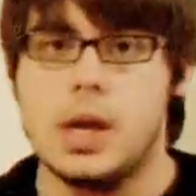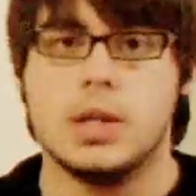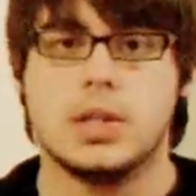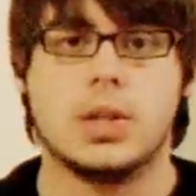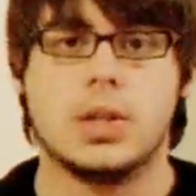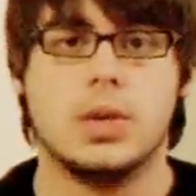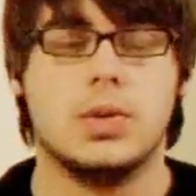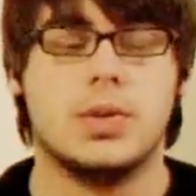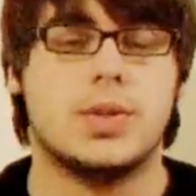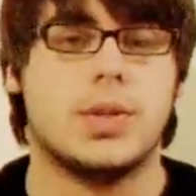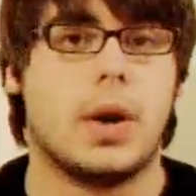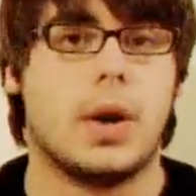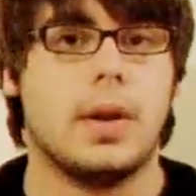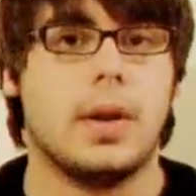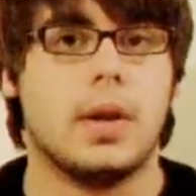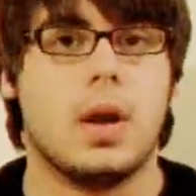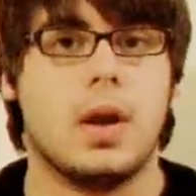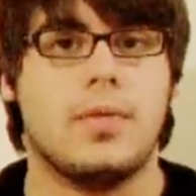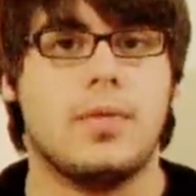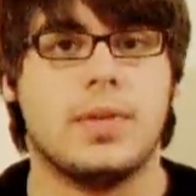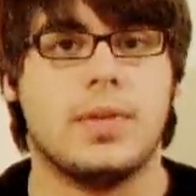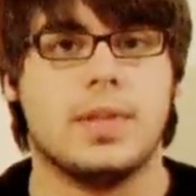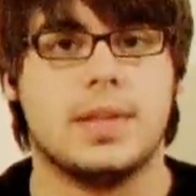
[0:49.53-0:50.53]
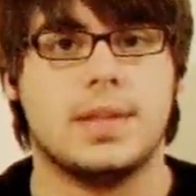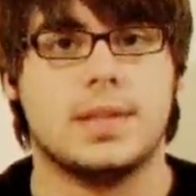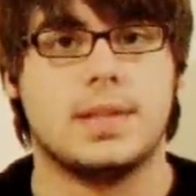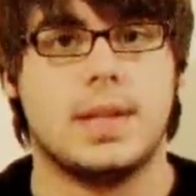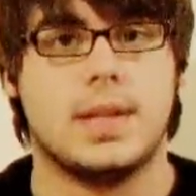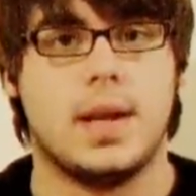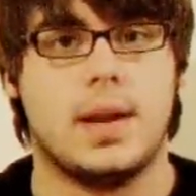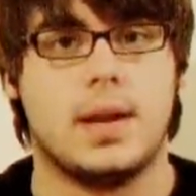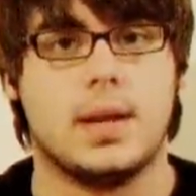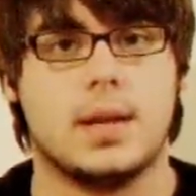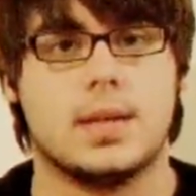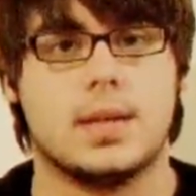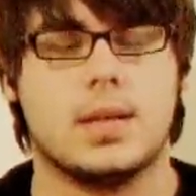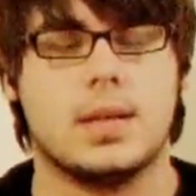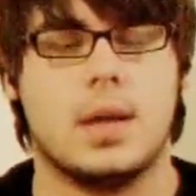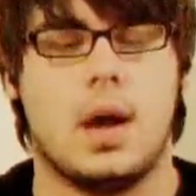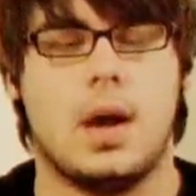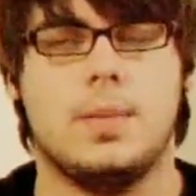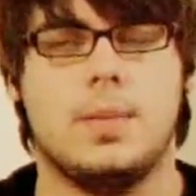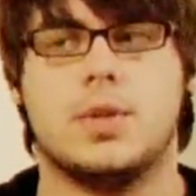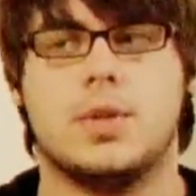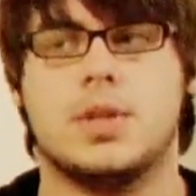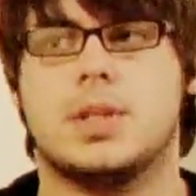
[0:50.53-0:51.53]
So starting off with
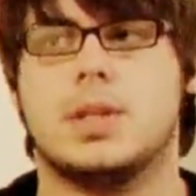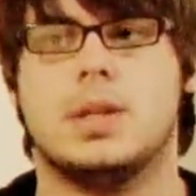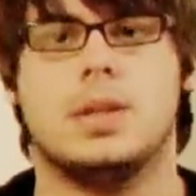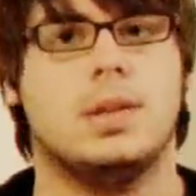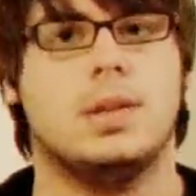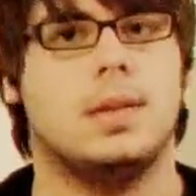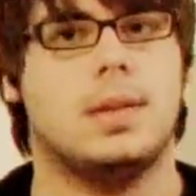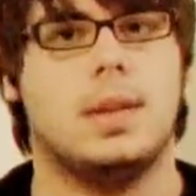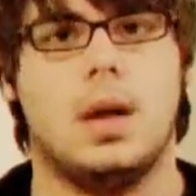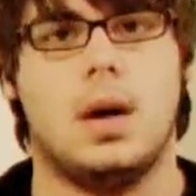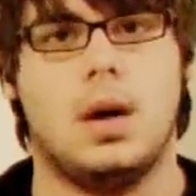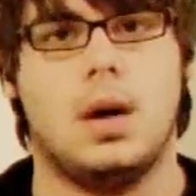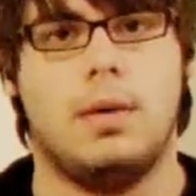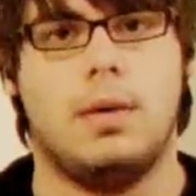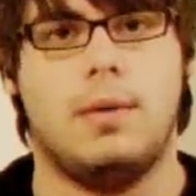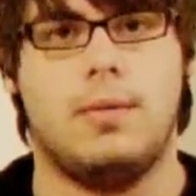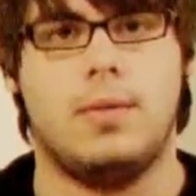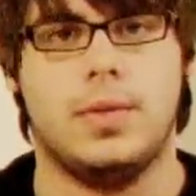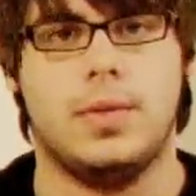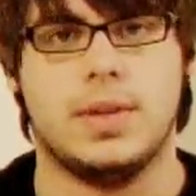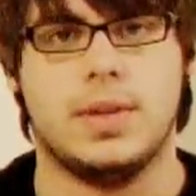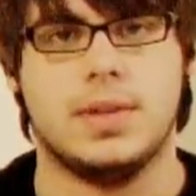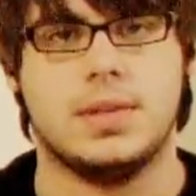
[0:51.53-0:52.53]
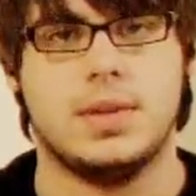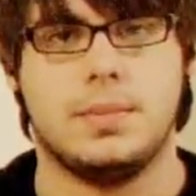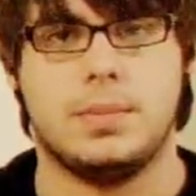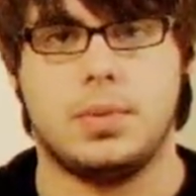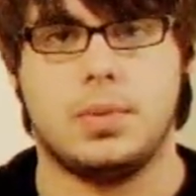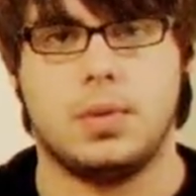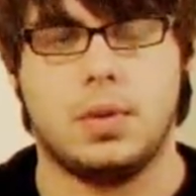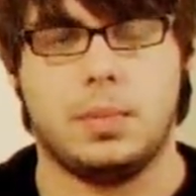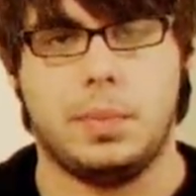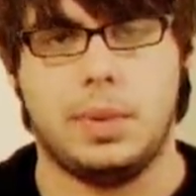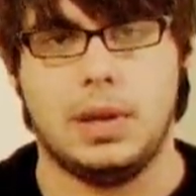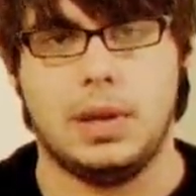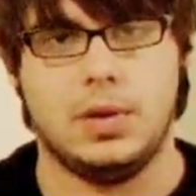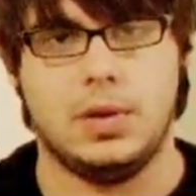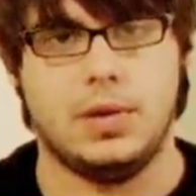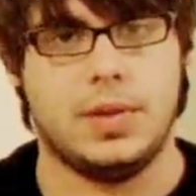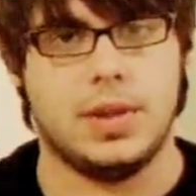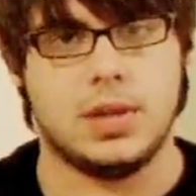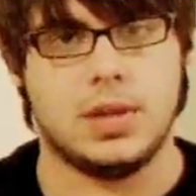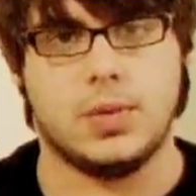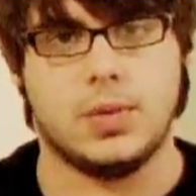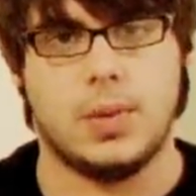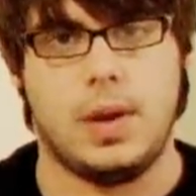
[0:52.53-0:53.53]
aesthetics, I'm just in love with the simple
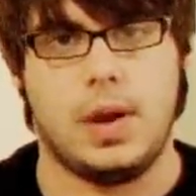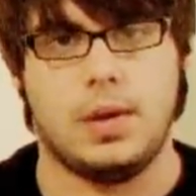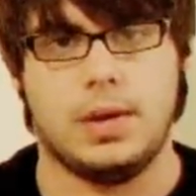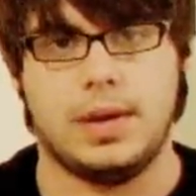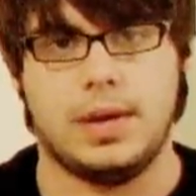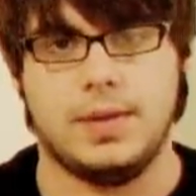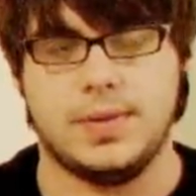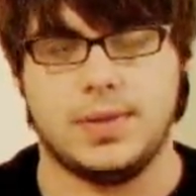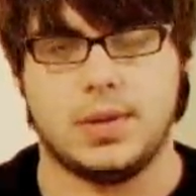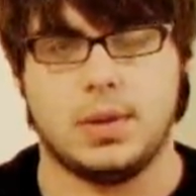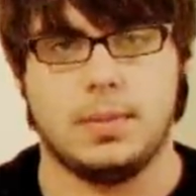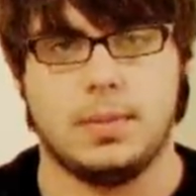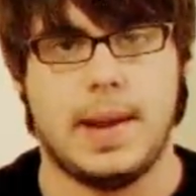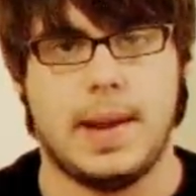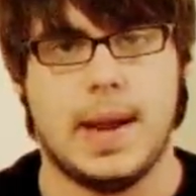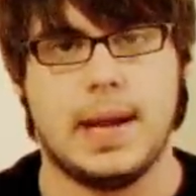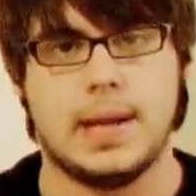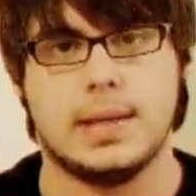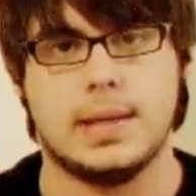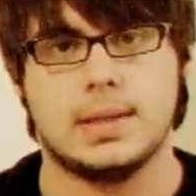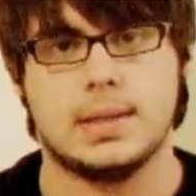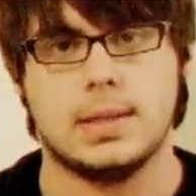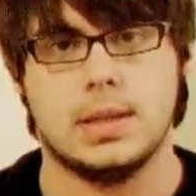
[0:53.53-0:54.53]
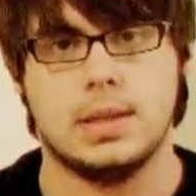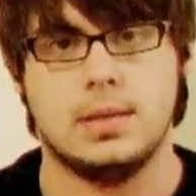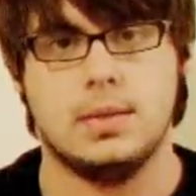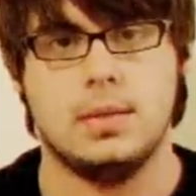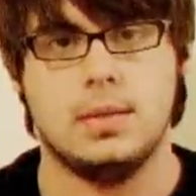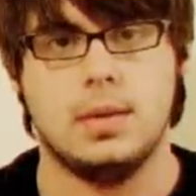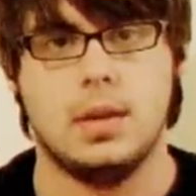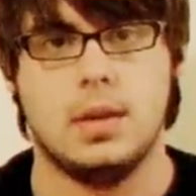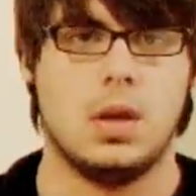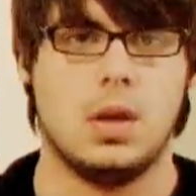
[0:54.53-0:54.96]
appeal that Dwell gives their magazine.